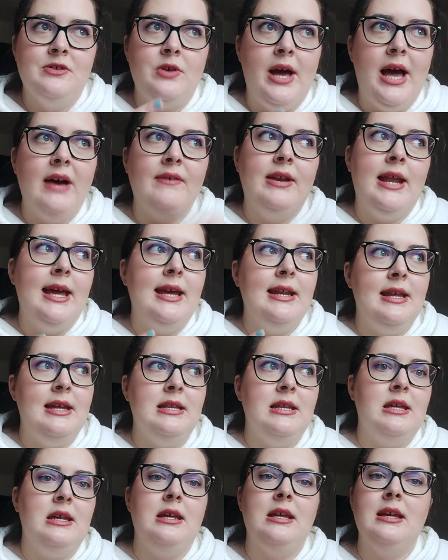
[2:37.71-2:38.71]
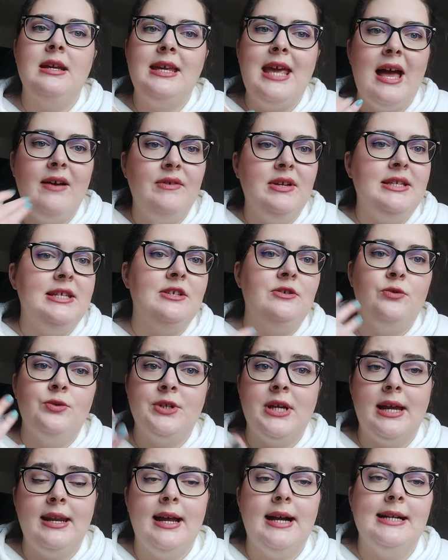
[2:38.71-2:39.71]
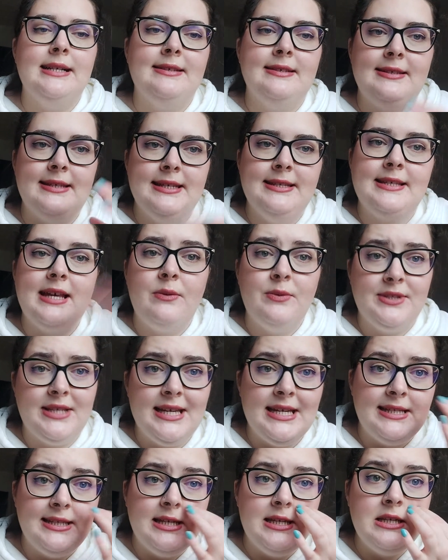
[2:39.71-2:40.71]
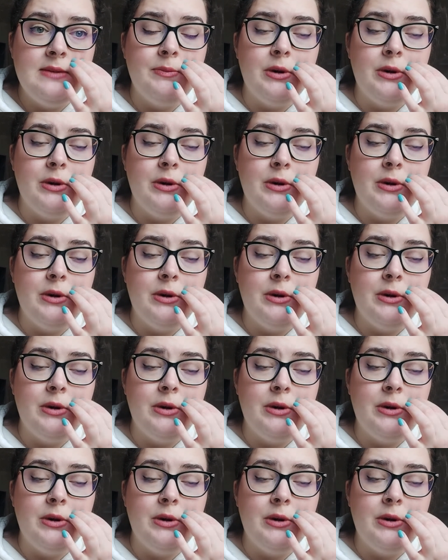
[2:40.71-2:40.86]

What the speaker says: So I haven't had any cavities, root canals since I was 18,